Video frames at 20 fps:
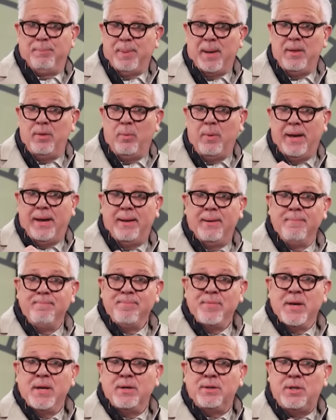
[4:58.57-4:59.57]
By the way,
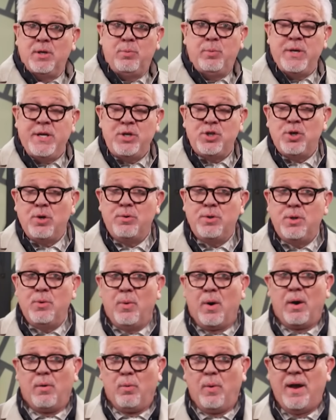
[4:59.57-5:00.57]
Did we show
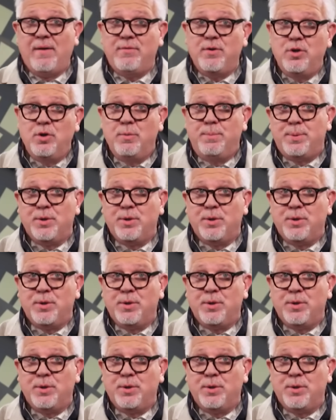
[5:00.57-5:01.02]
you our revenue